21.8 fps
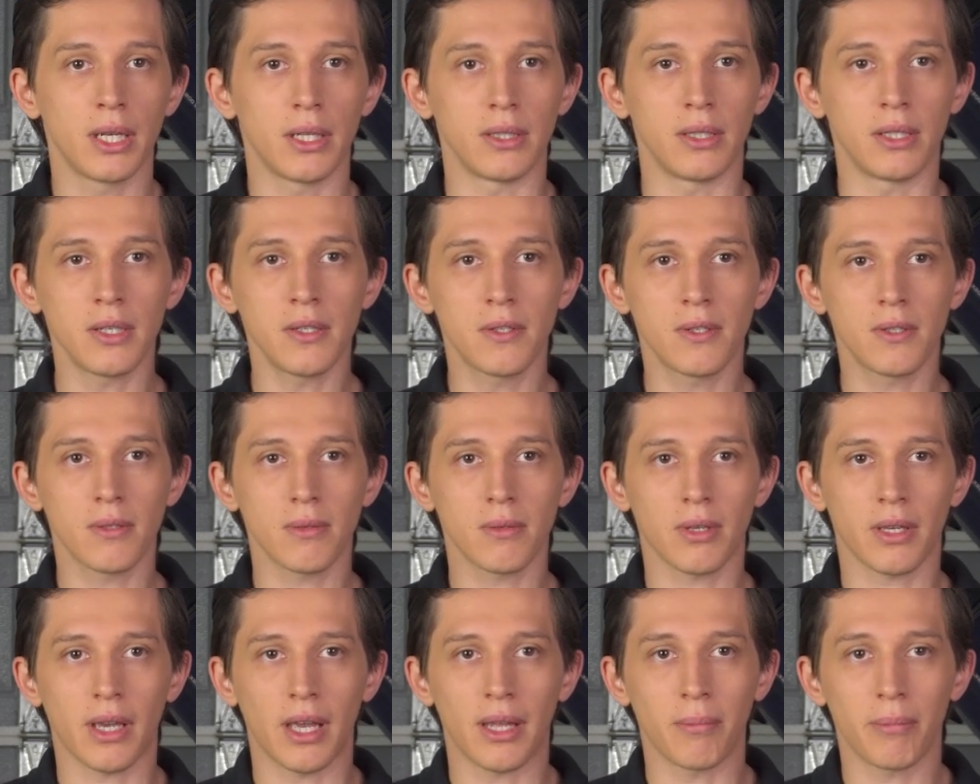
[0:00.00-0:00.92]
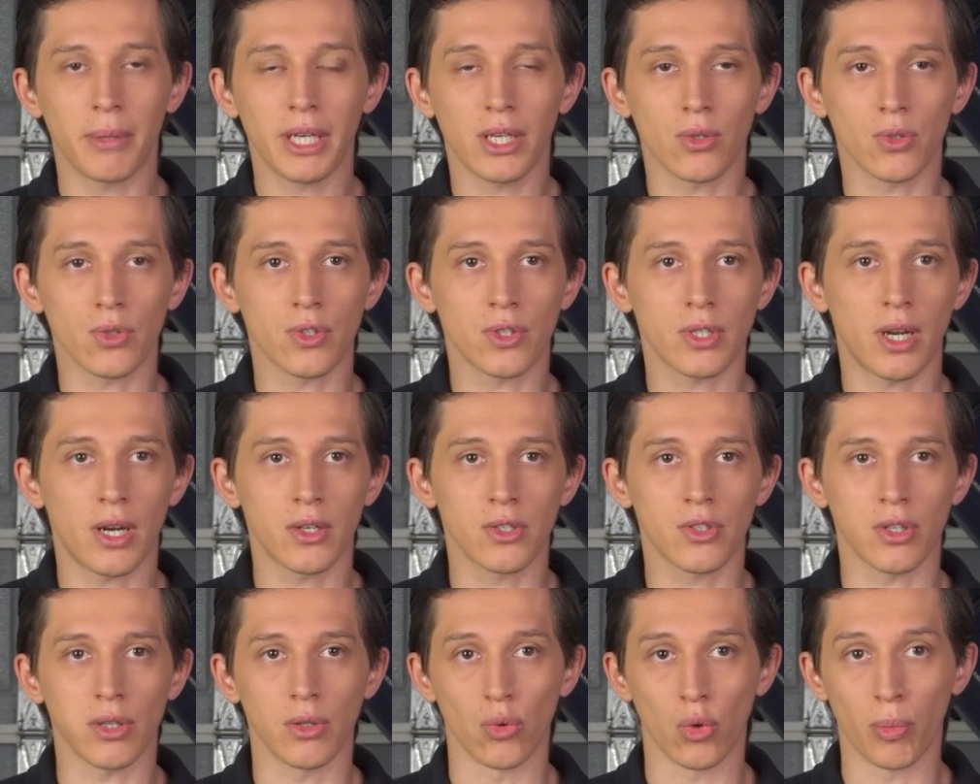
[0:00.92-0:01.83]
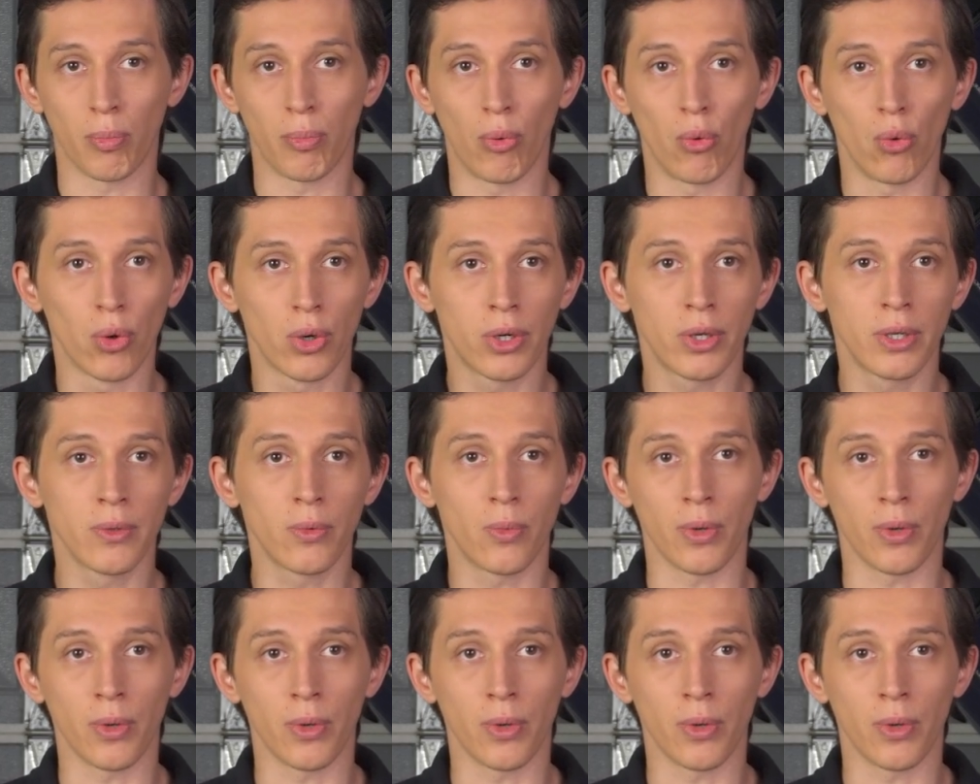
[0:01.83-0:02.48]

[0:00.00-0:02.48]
this can make your stars look poorer